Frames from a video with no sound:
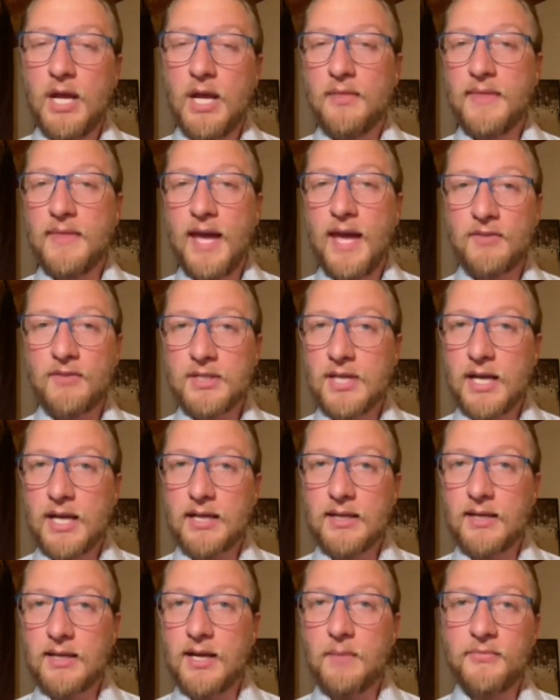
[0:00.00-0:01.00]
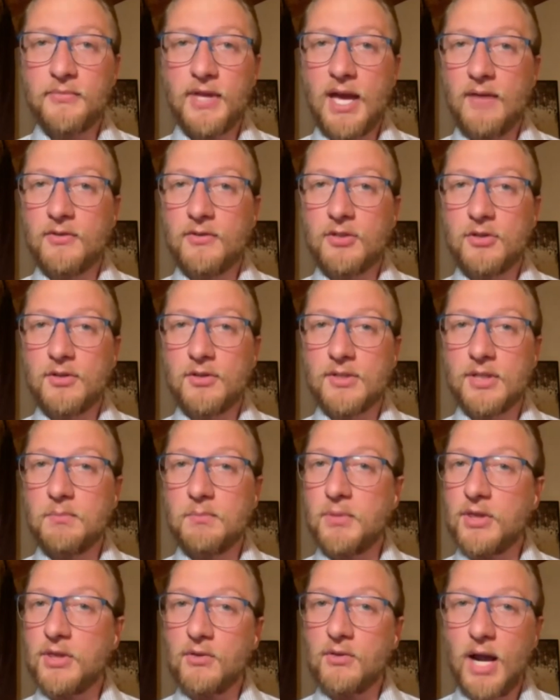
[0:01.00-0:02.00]
They haven't taken it up, they haven't used it,
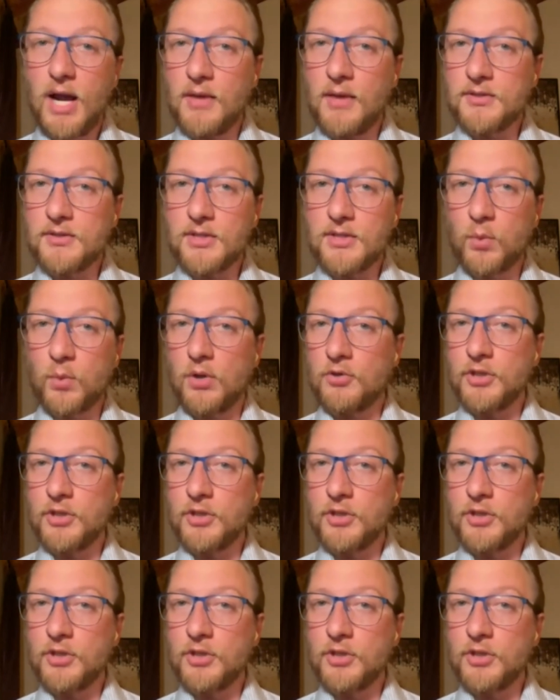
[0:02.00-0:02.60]
but there are others as well.